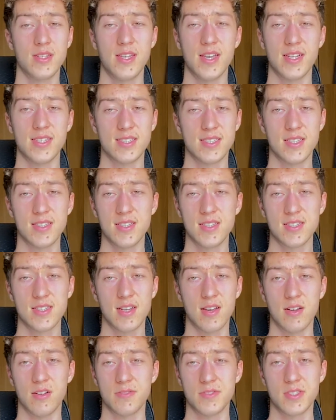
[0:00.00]
guess at this
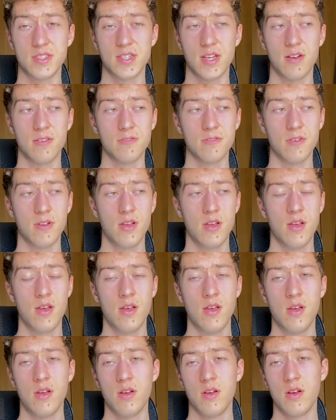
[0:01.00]
kind of stuff.
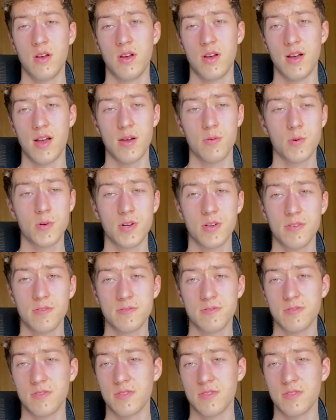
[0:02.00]
I would have